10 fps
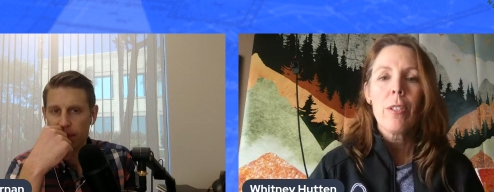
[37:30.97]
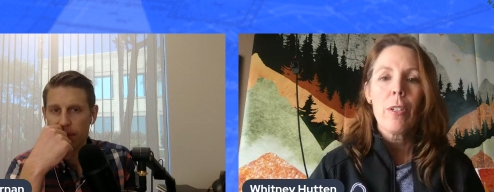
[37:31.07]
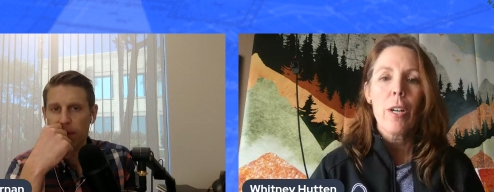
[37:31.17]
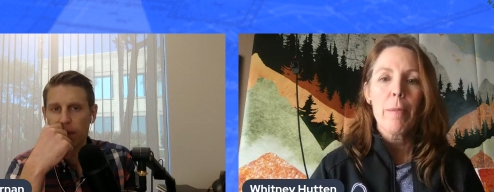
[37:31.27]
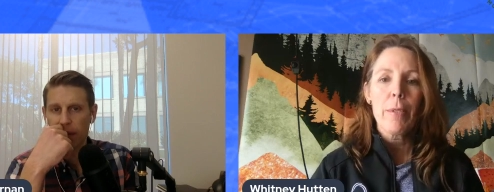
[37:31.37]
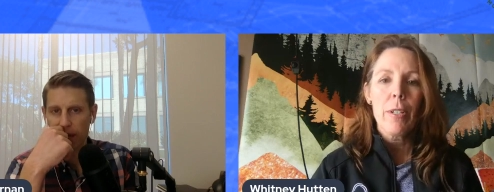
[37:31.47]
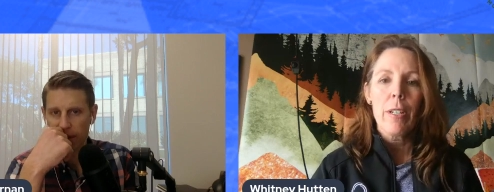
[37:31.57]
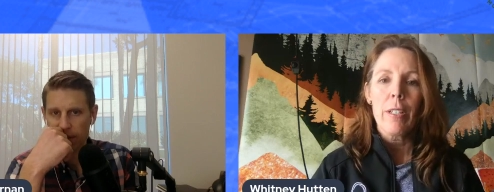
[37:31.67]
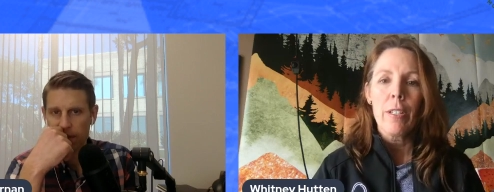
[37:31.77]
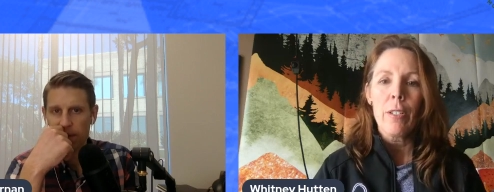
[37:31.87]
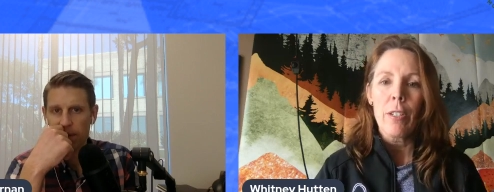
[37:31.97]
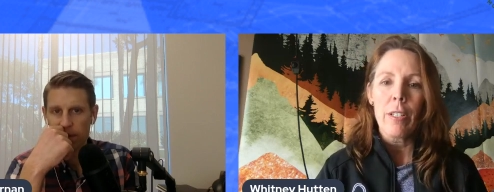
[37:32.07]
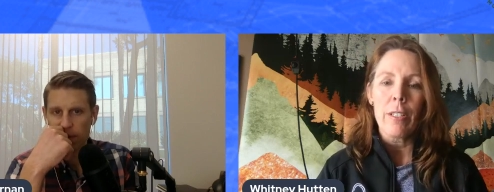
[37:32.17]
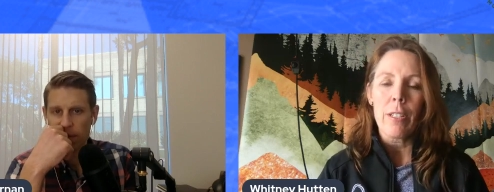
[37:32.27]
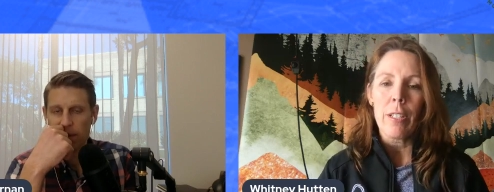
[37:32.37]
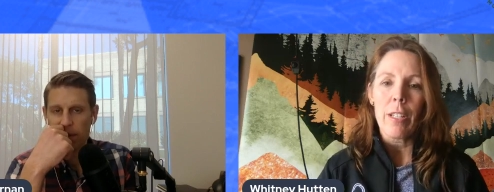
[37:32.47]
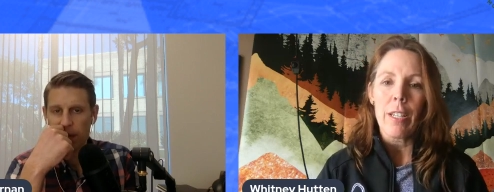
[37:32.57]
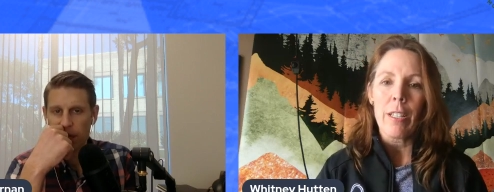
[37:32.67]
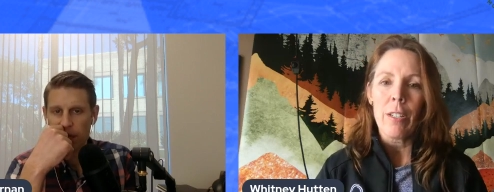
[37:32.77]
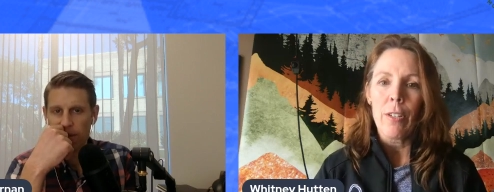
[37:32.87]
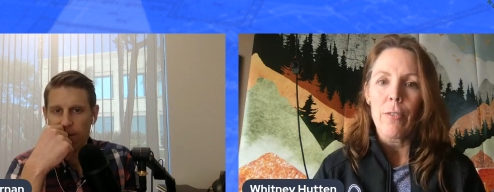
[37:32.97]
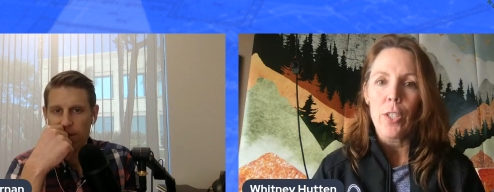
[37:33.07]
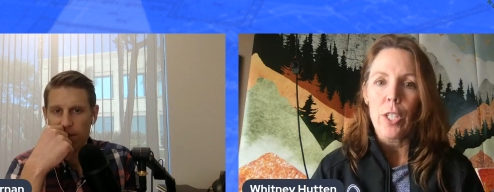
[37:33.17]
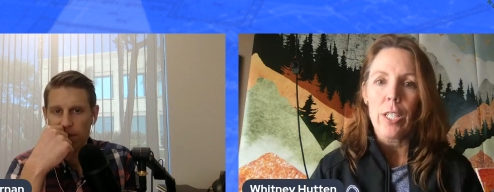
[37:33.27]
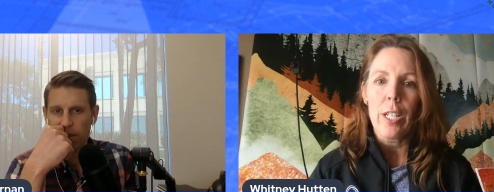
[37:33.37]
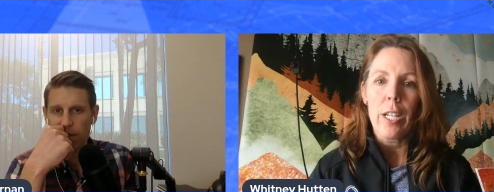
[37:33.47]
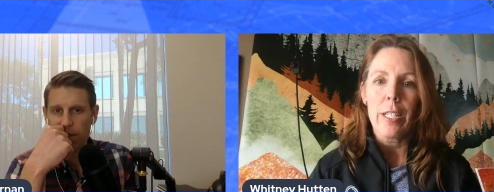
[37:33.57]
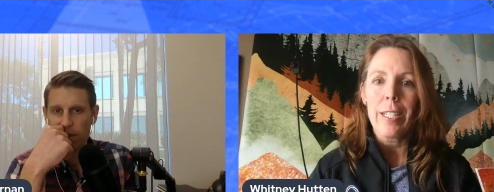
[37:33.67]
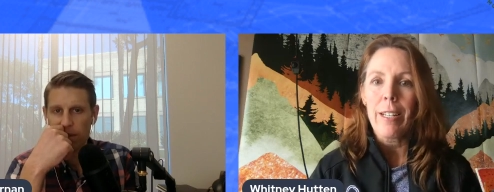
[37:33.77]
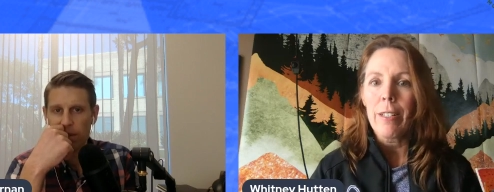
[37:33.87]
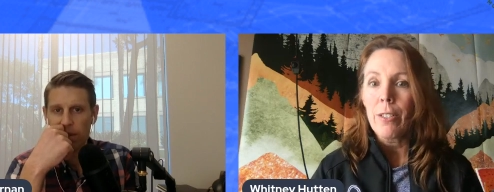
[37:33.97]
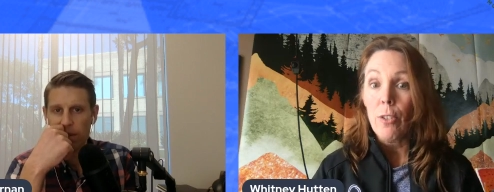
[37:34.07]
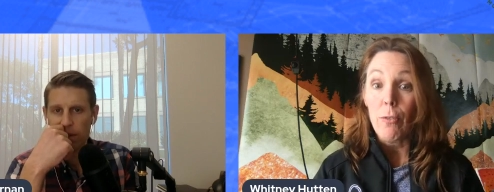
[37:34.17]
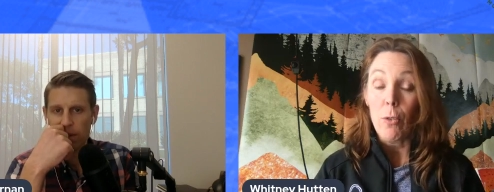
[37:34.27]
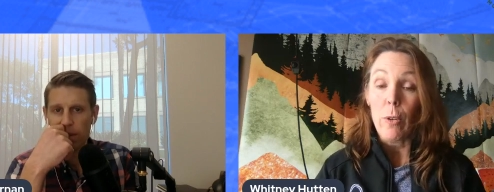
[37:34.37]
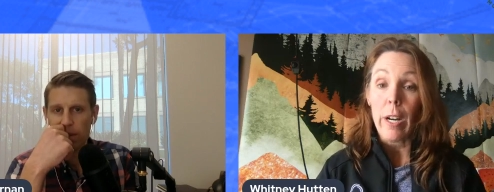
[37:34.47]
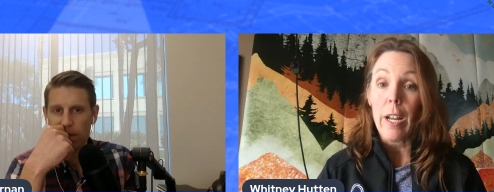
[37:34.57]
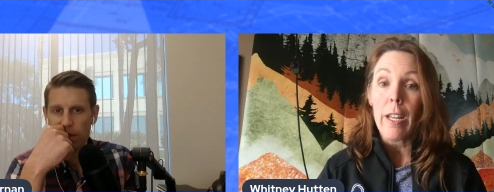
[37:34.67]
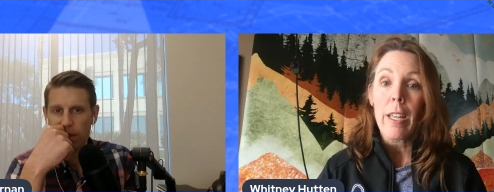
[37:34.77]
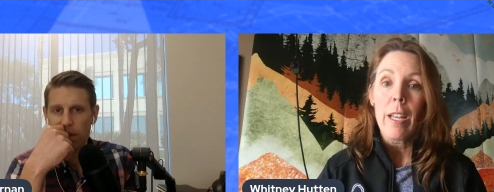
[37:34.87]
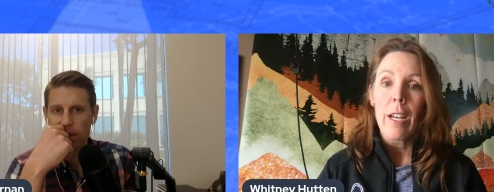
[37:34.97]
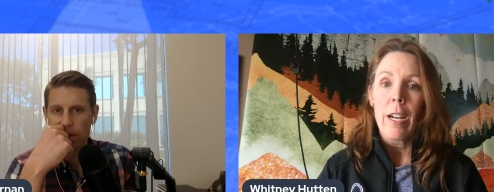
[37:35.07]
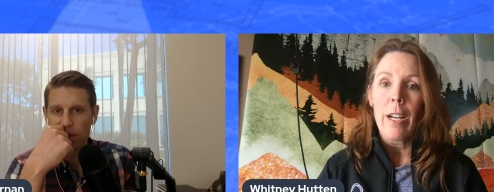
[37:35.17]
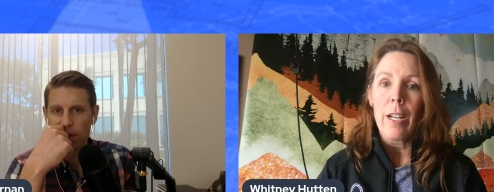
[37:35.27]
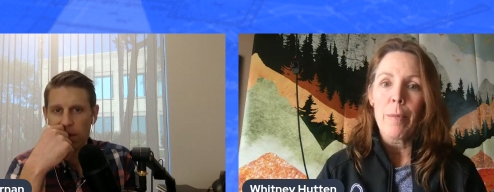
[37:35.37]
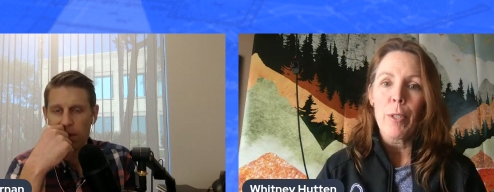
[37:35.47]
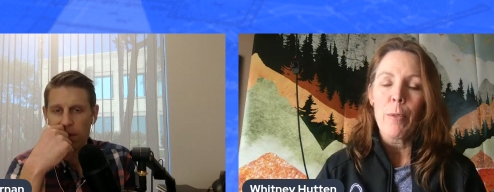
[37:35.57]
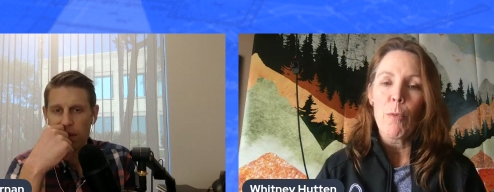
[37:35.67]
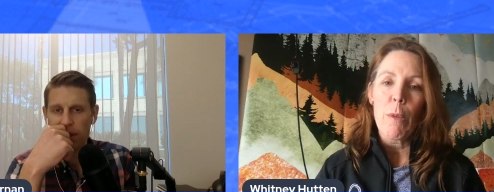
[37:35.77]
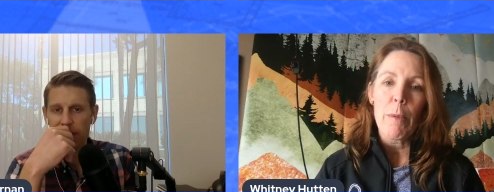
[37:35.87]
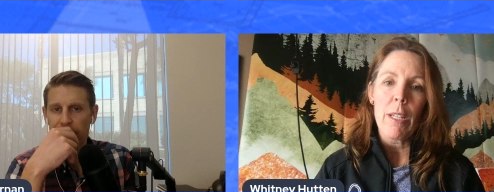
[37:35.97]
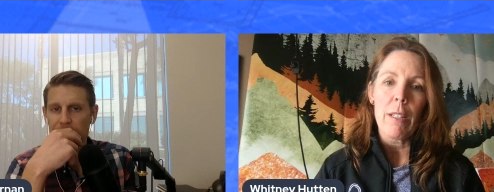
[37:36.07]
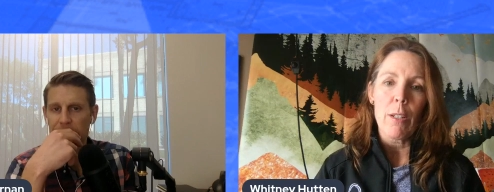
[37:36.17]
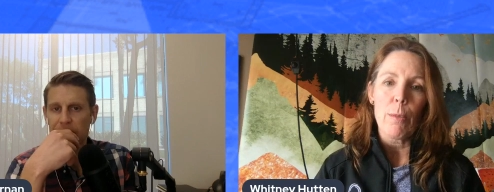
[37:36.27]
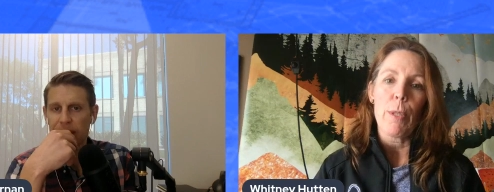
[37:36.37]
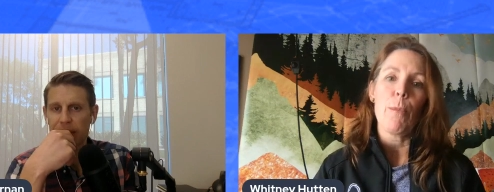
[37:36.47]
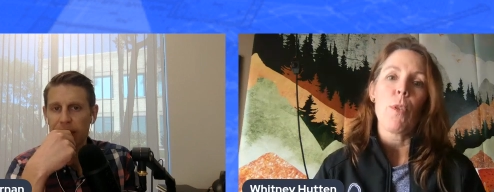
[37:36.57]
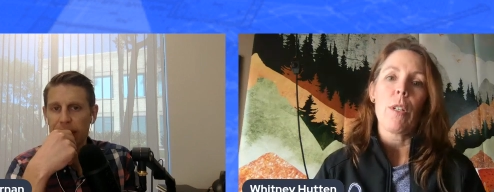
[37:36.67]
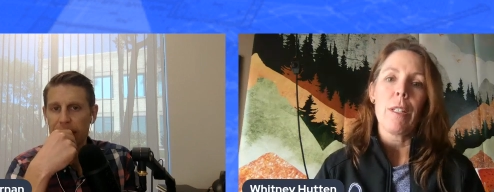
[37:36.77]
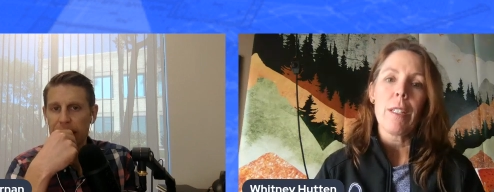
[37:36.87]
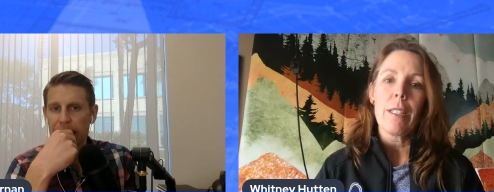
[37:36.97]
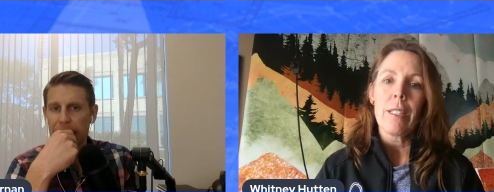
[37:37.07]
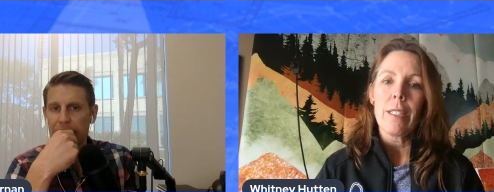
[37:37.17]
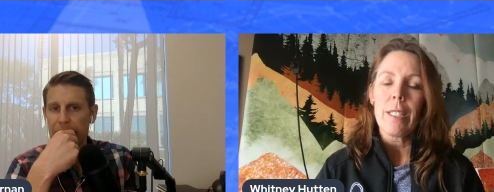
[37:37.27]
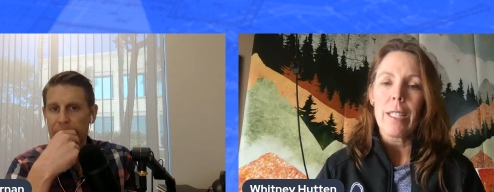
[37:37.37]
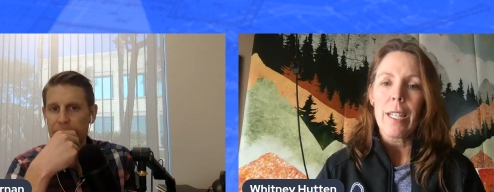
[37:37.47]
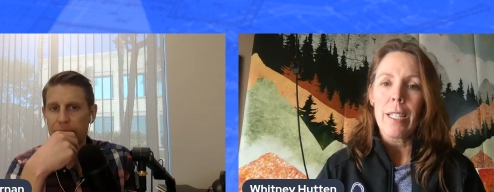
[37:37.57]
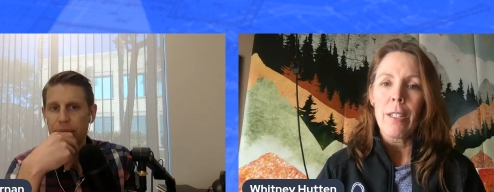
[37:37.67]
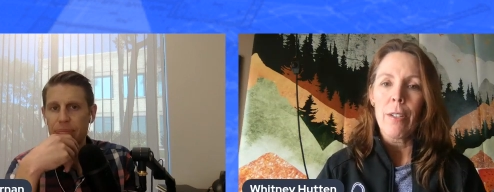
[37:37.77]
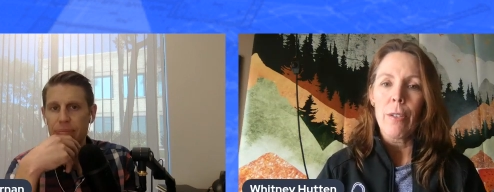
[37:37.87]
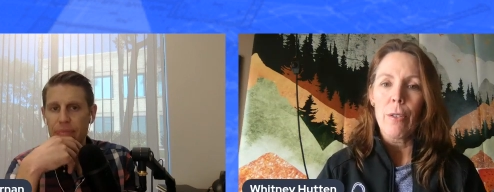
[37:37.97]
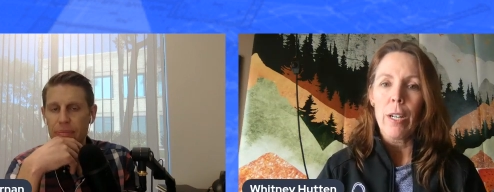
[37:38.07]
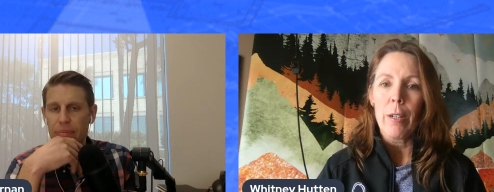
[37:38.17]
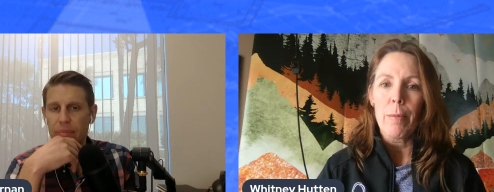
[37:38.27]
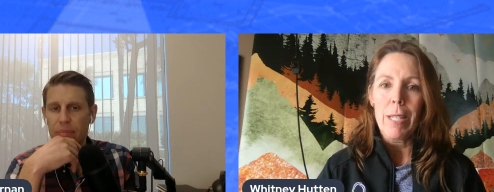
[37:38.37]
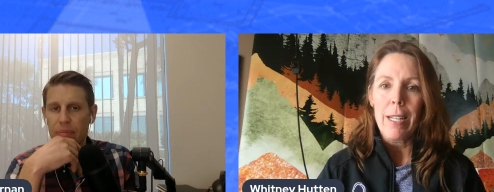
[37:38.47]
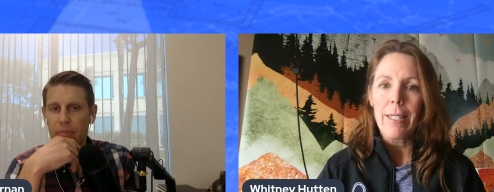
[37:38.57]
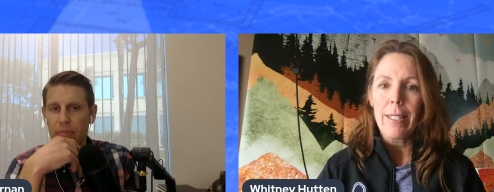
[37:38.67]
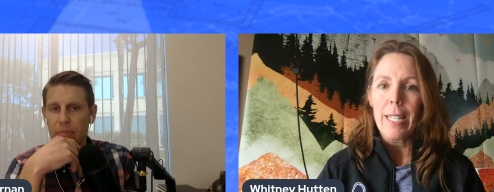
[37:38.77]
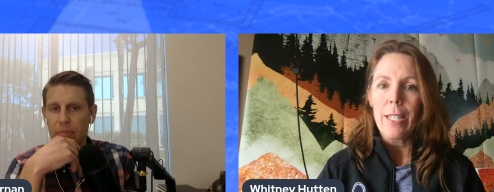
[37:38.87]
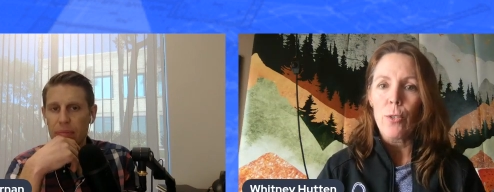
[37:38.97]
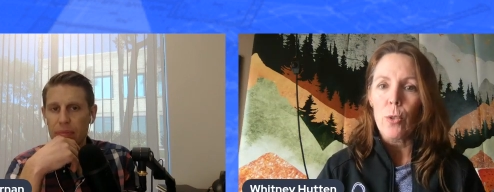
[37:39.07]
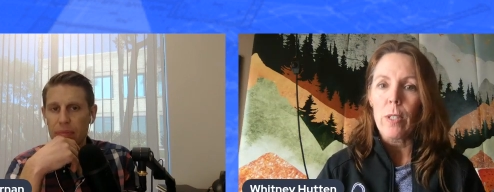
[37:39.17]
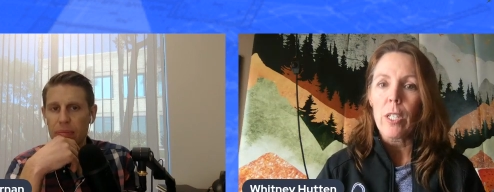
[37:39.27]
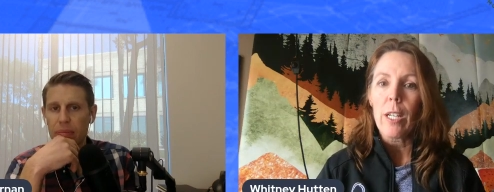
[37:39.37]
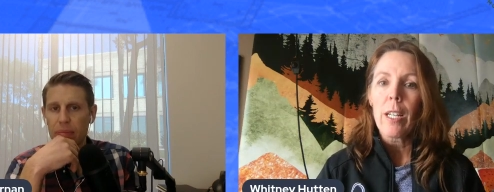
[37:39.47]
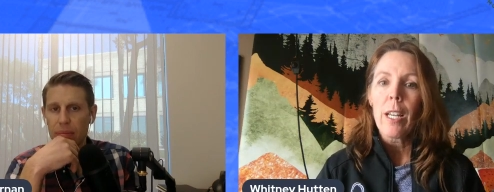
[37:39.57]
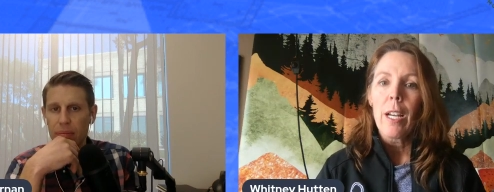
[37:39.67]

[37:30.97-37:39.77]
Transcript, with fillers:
Speaker 1: you know, up okay. to you know into like you know Virginia, down to Florida, um, you know, maybe a little bit more inland to like, you know, um, Tennessee and Georgia.